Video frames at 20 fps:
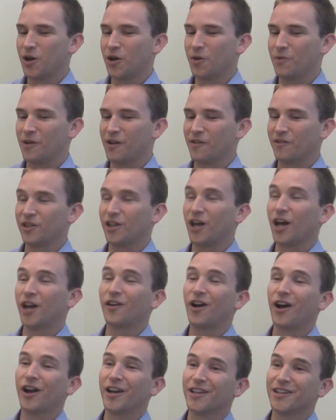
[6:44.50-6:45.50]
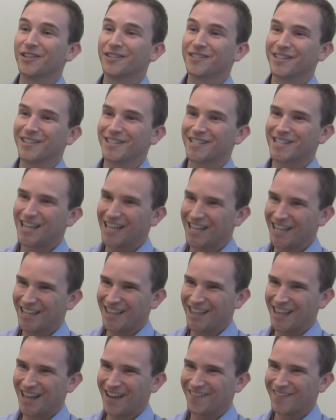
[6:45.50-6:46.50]
we have a lot of audiences
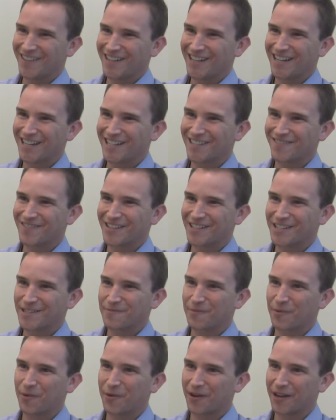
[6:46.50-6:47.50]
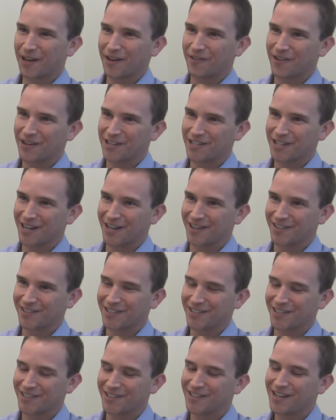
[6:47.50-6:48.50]
that we need to be supporting and reaching out
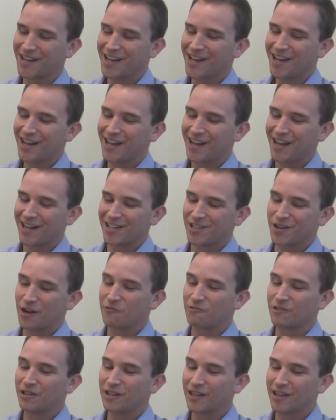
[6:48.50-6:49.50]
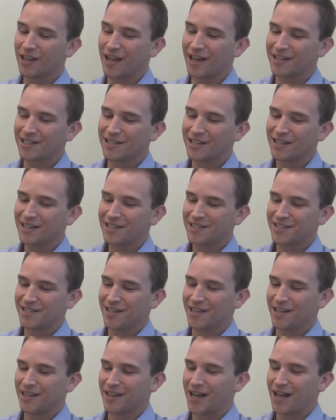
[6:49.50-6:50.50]
to. So I really liked
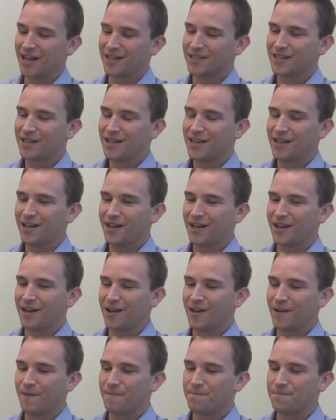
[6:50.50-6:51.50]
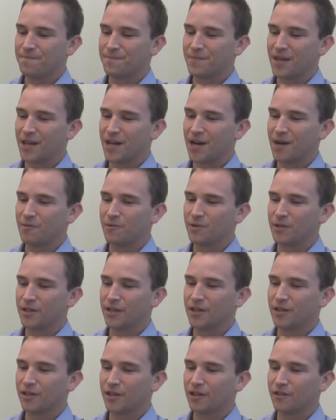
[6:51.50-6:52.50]
seeing that, and I'm
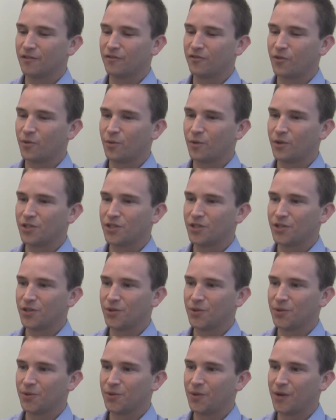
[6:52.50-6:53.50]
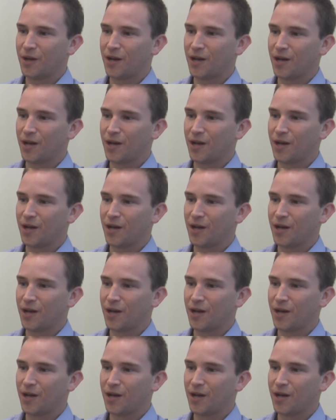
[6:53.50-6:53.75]
really looking forward to